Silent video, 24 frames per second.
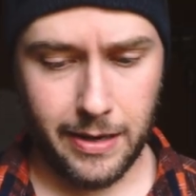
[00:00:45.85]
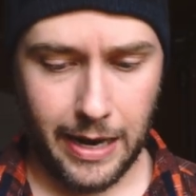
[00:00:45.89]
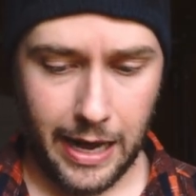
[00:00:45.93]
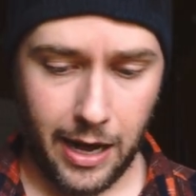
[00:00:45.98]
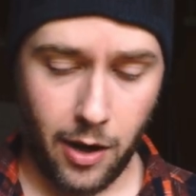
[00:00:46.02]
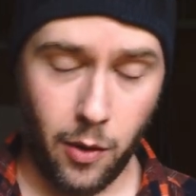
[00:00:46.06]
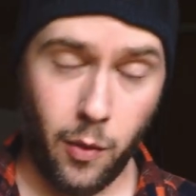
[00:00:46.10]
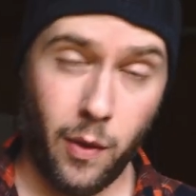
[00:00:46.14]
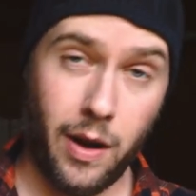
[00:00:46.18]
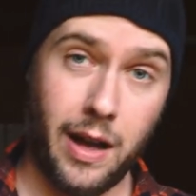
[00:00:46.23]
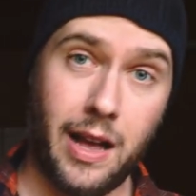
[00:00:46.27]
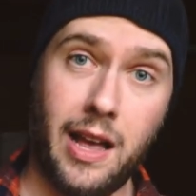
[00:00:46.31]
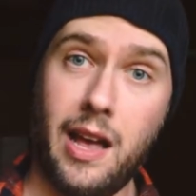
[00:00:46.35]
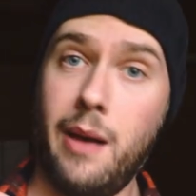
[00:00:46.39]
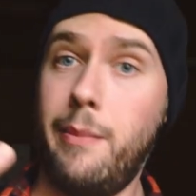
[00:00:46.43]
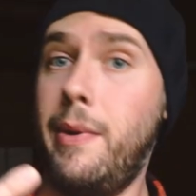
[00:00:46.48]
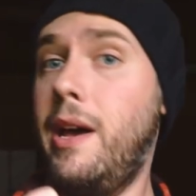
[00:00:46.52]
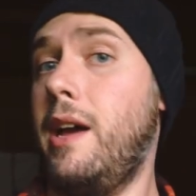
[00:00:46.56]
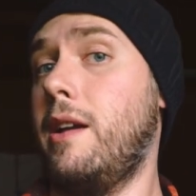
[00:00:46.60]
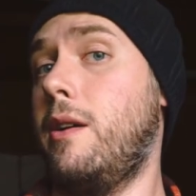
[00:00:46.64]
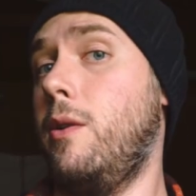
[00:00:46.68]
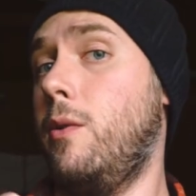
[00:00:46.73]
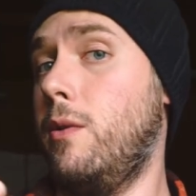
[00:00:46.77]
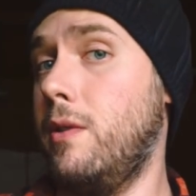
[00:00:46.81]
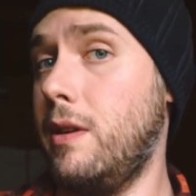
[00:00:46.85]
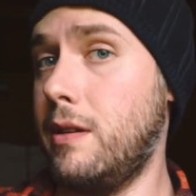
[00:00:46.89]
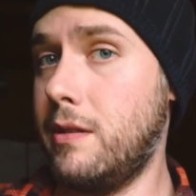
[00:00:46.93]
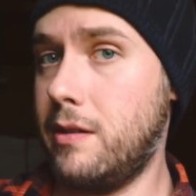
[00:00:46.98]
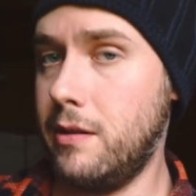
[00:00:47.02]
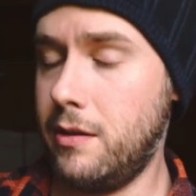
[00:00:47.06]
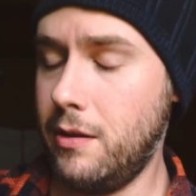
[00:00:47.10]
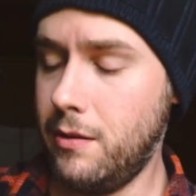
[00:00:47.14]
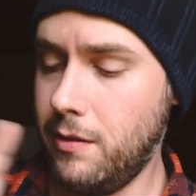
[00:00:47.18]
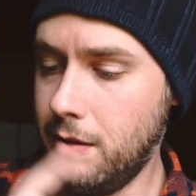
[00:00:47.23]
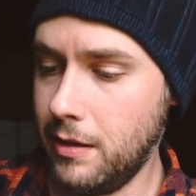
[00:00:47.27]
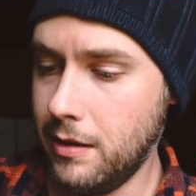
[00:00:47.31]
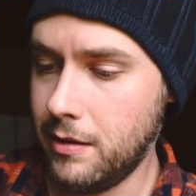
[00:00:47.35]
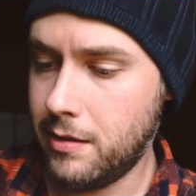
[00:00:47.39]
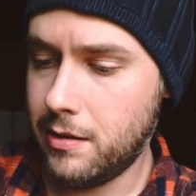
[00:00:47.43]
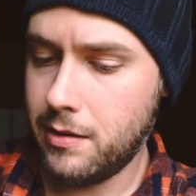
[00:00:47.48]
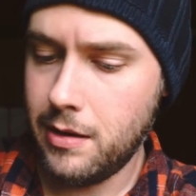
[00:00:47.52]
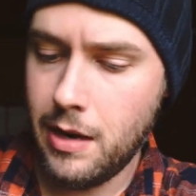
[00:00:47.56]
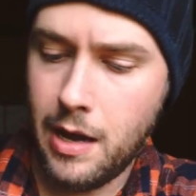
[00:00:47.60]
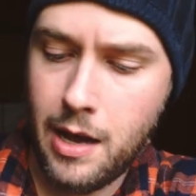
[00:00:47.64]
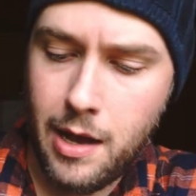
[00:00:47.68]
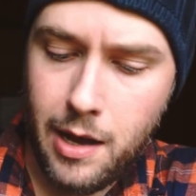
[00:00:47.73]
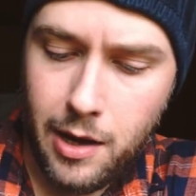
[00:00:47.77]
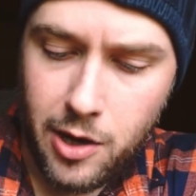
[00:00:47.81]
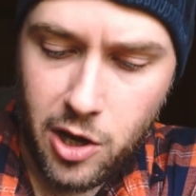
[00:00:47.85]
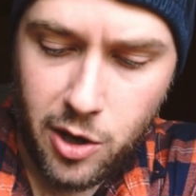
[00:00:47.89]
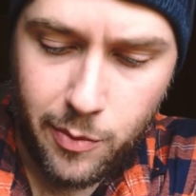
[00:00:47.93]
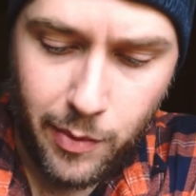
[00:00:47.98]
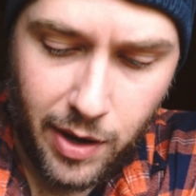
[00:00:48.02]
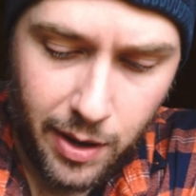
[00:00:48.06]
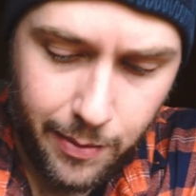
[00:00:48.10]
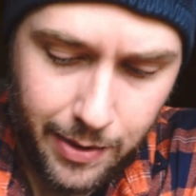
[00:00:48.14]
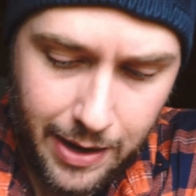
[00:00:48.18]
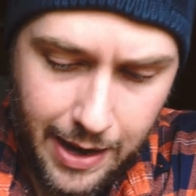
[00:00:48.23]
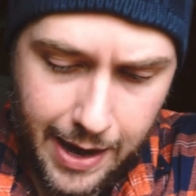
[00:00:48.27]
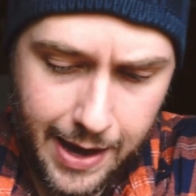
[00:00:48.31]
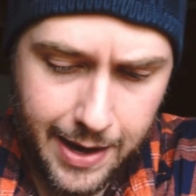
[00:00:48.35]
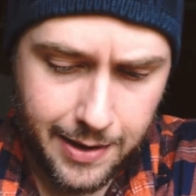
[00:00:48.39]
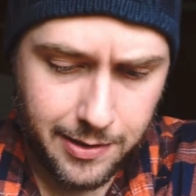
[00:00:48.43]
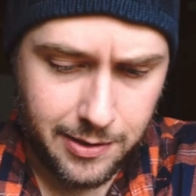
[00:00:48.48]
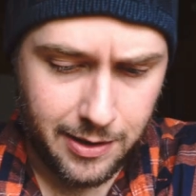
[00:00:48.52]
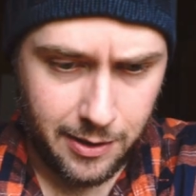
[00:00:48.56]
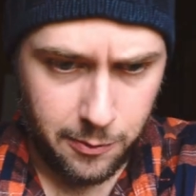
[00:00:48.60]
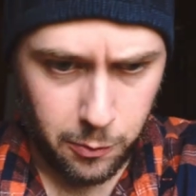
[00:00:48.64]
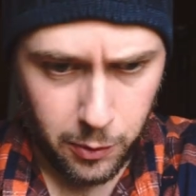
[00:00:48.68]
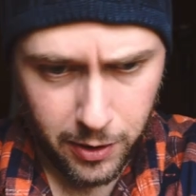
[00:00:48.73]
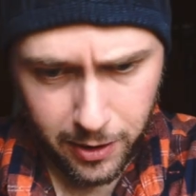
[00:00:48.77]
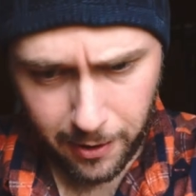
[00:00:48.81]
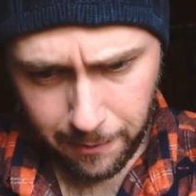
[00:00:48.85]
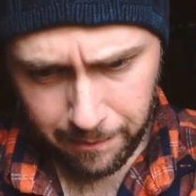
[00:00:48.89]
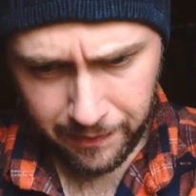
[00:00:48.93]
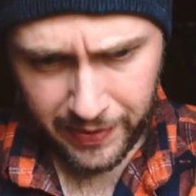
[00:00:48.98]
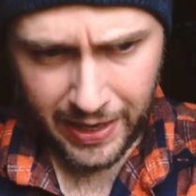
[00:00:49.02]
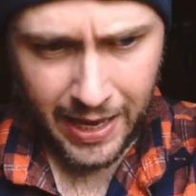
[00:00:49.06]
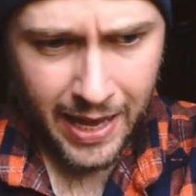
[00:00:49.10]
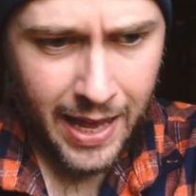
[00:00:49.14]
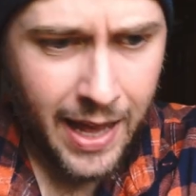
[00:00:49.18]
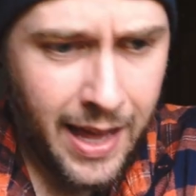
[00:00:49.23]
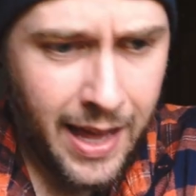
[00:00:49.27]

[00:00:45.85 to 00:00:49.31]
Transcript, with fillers: Now, why am I going to do this? You may be asking. Well,